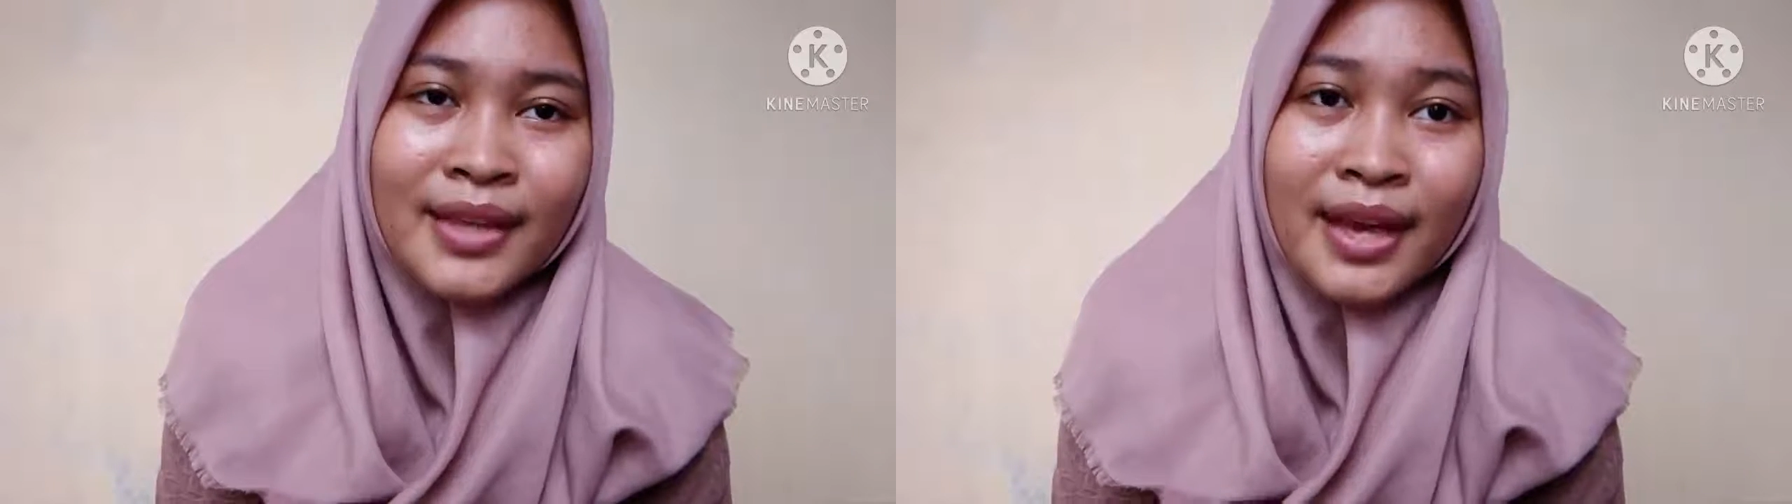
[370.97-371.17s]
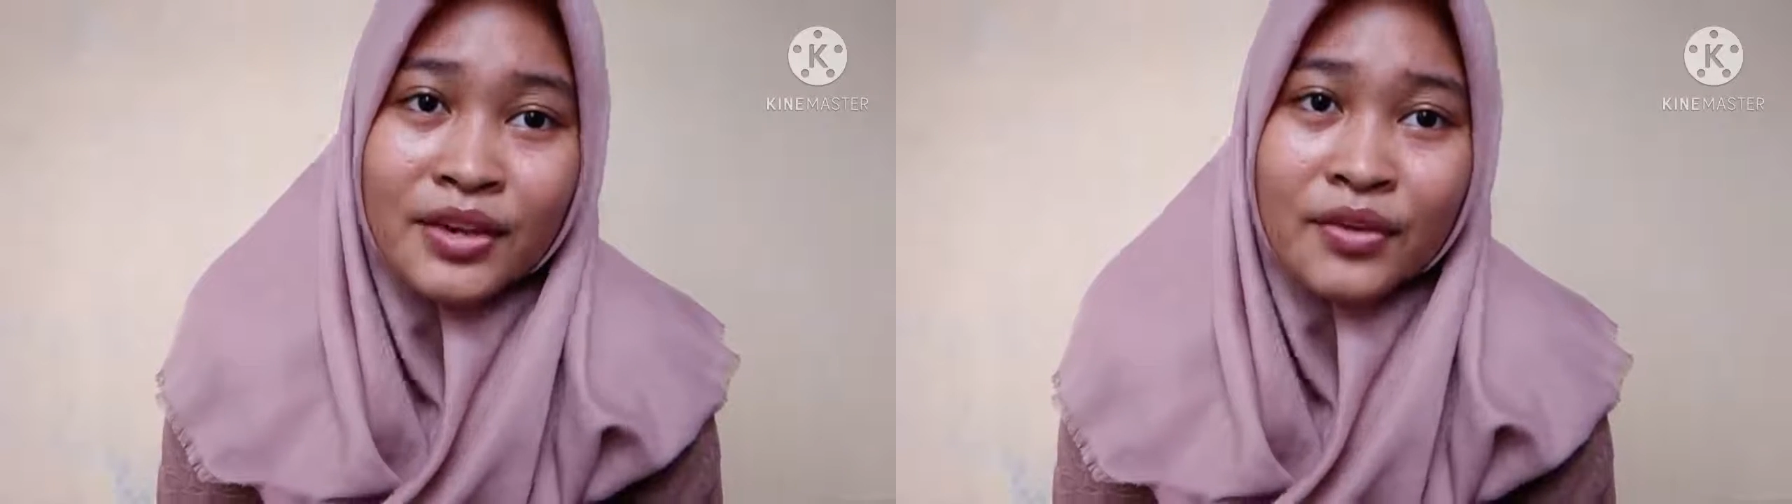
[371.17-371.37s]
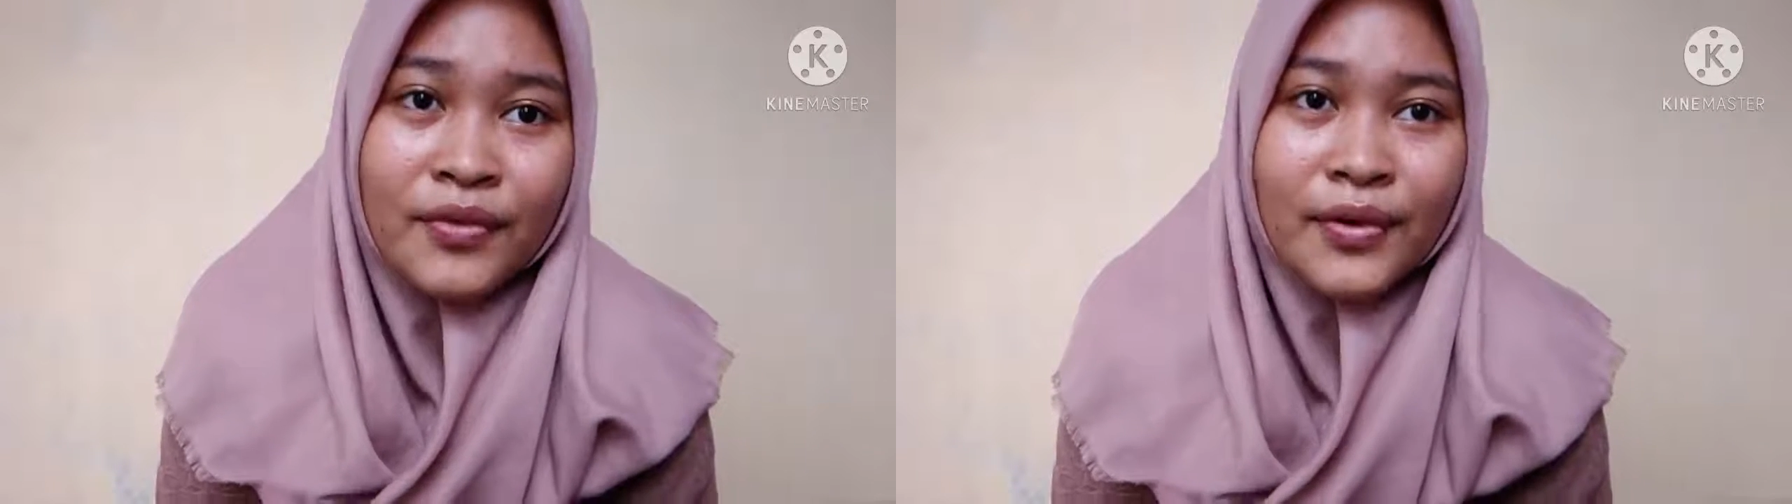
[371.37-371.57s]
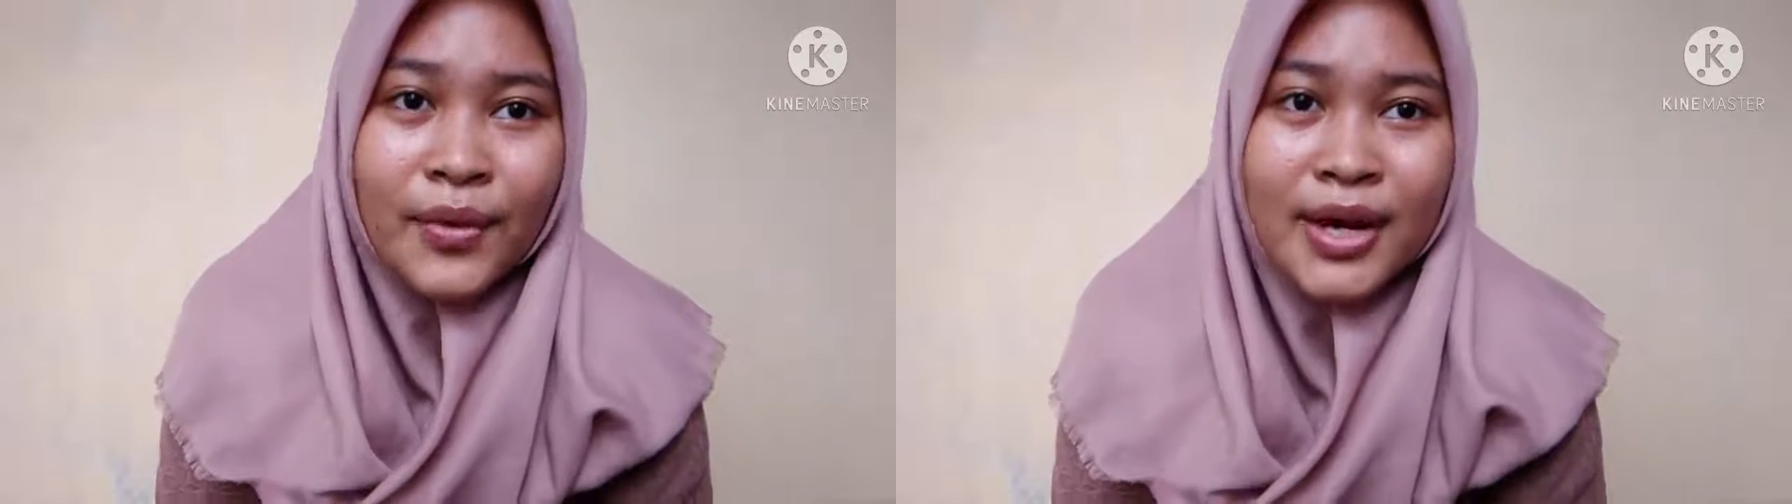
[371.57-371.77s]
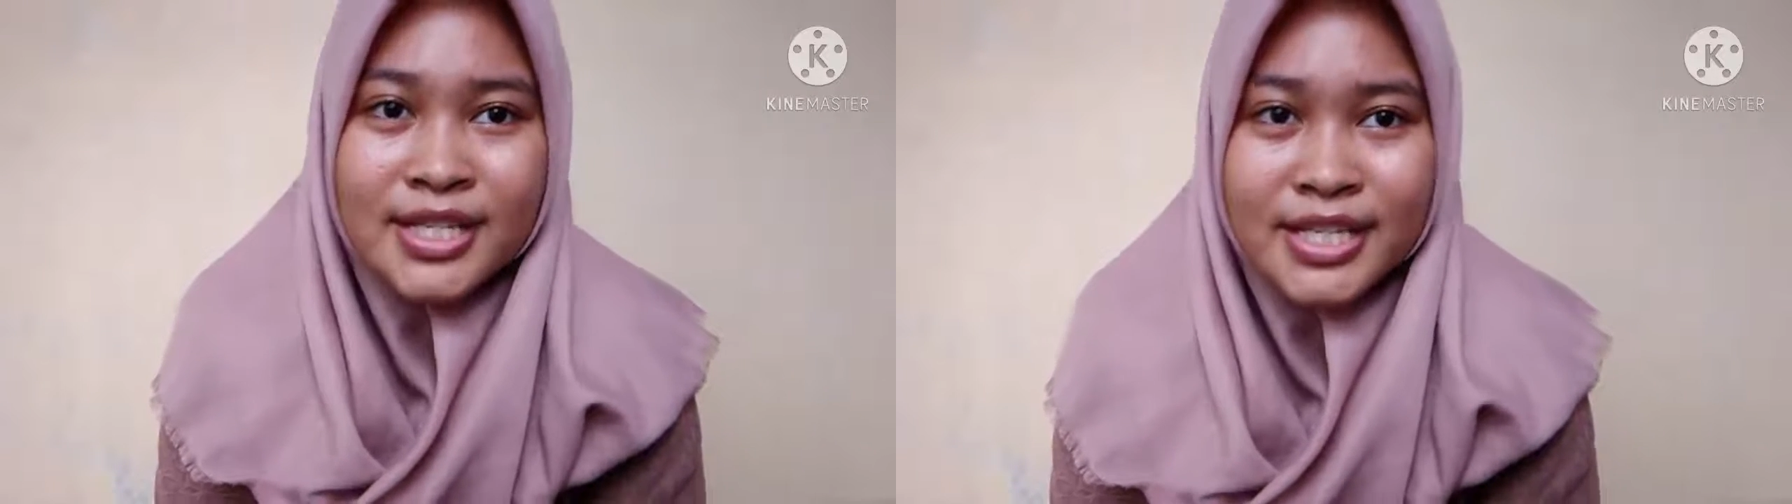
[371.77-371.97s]
Thank you
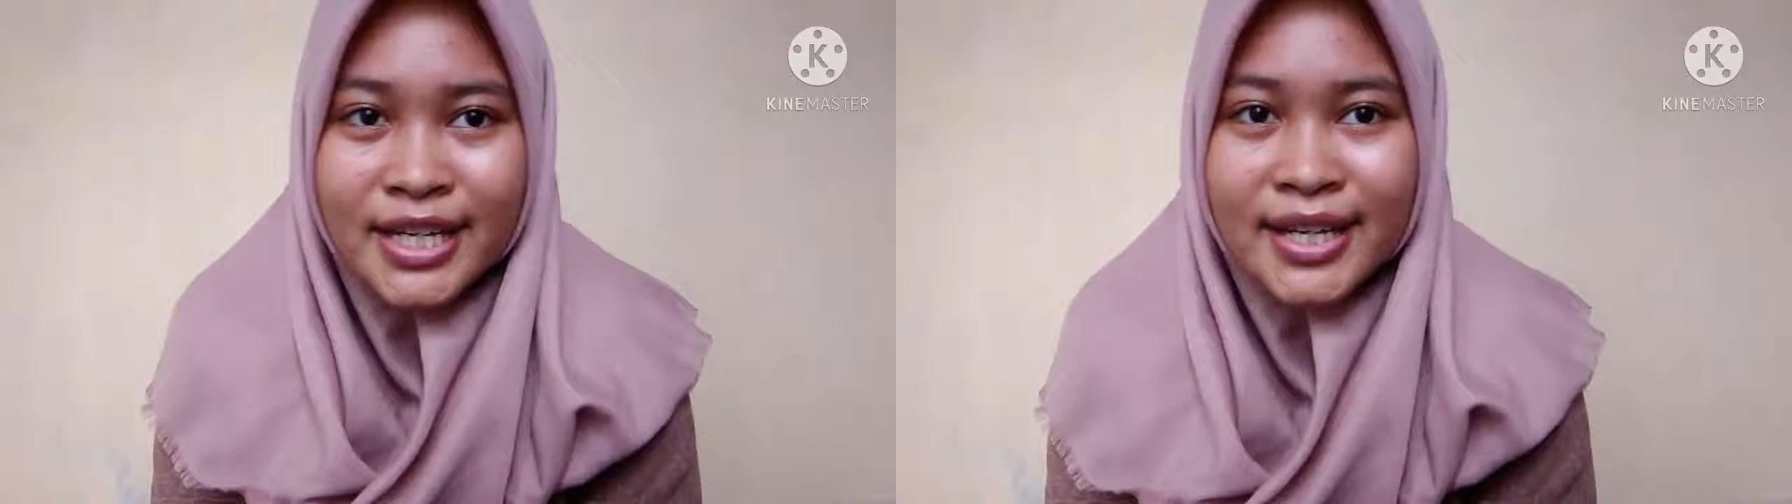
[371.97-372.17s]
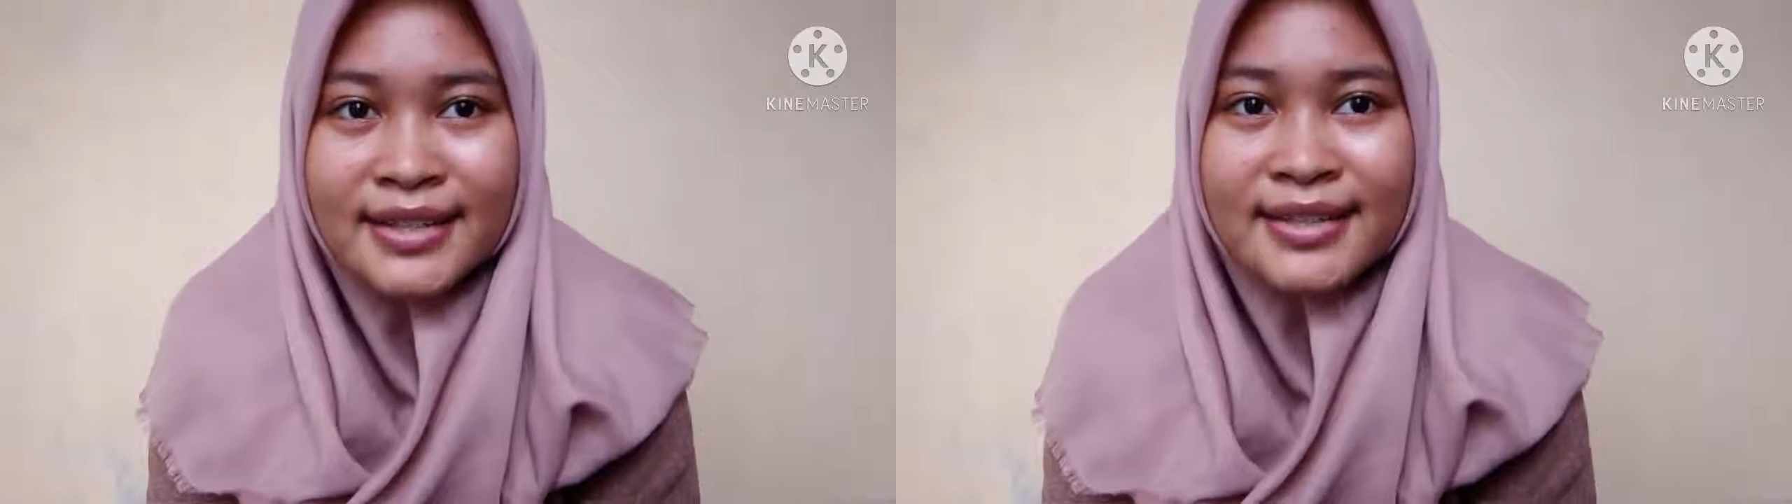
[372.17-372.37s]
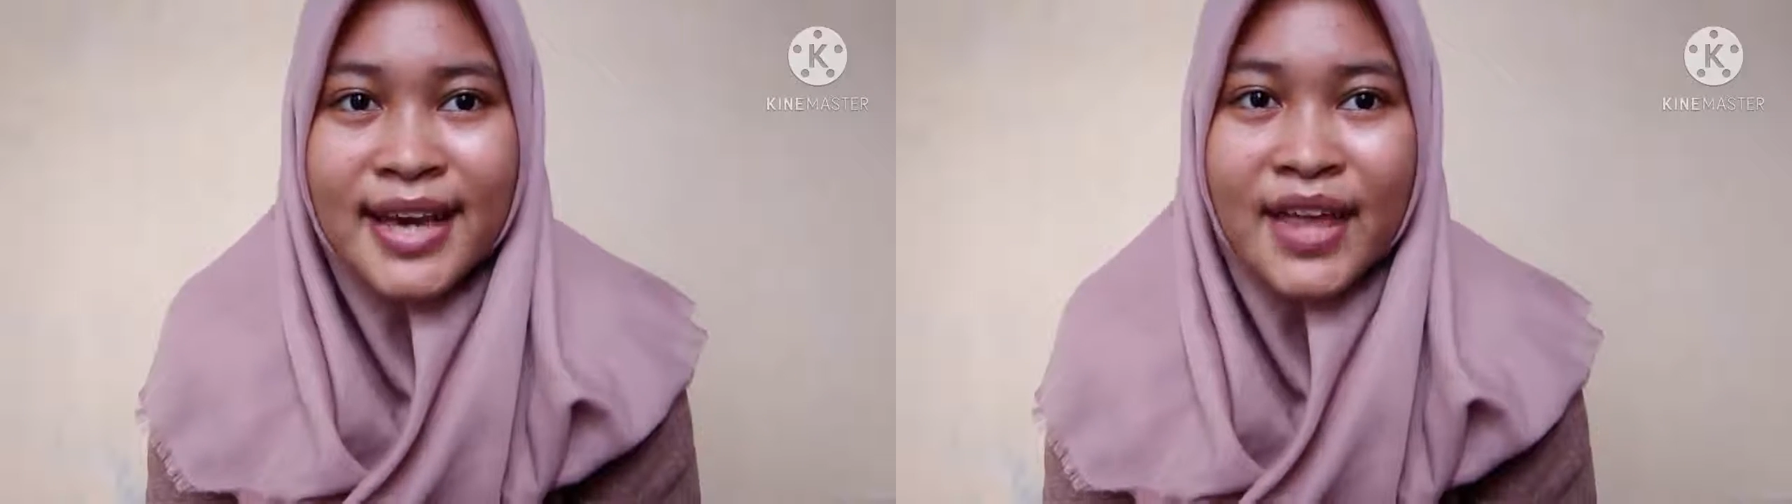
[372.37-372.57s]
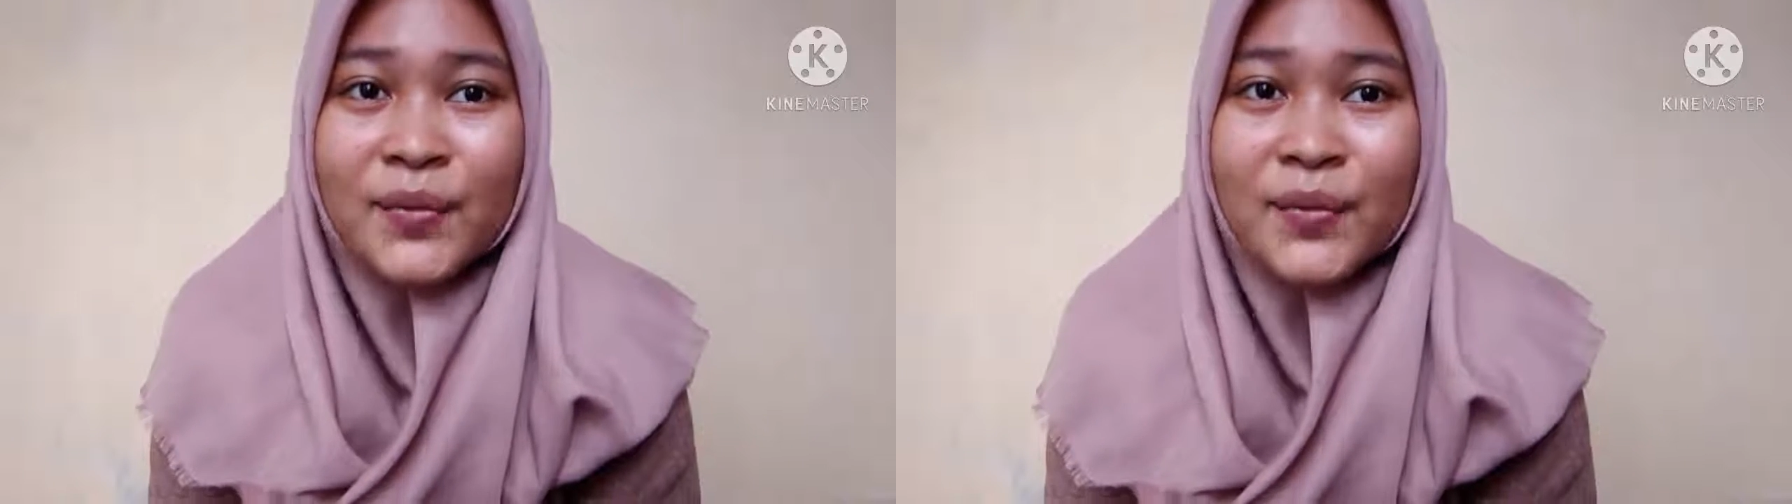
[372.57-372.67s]
for watching,